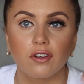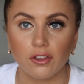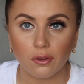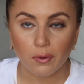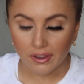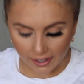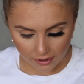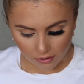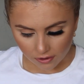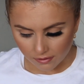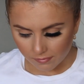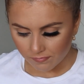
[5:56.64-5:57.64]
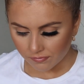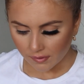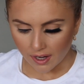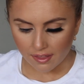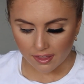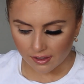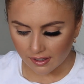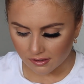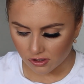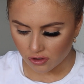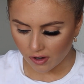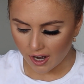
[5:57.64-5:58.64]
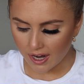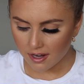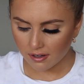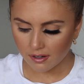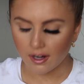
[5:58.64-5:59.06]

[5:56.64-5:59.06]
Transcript: got the one layer on. I think that's dried.